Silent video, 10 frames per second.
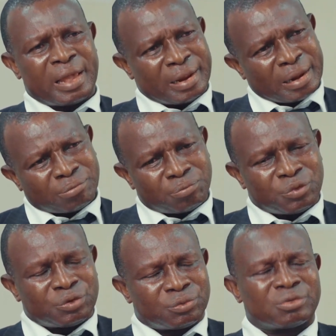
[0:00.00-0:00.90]
and I'm
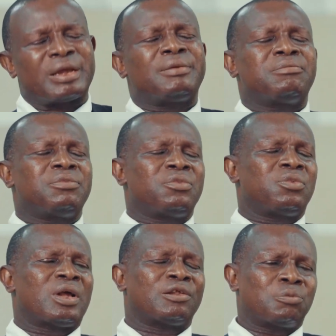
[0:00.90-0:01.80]
trying
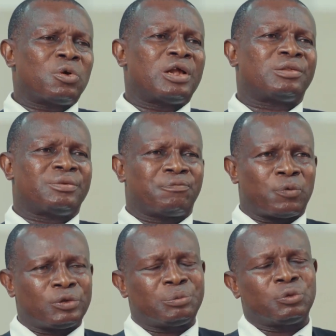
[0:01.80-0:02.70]
as much as
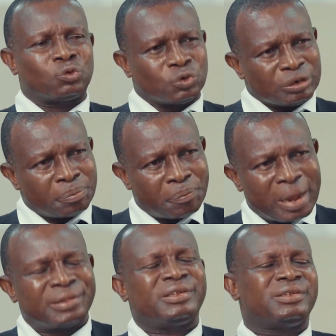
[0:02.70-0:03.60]
possible to
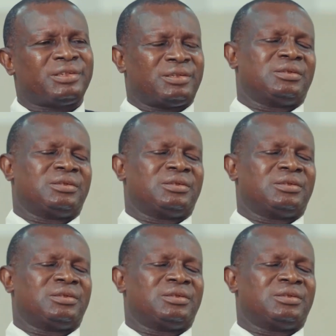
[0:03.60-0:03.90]
impart it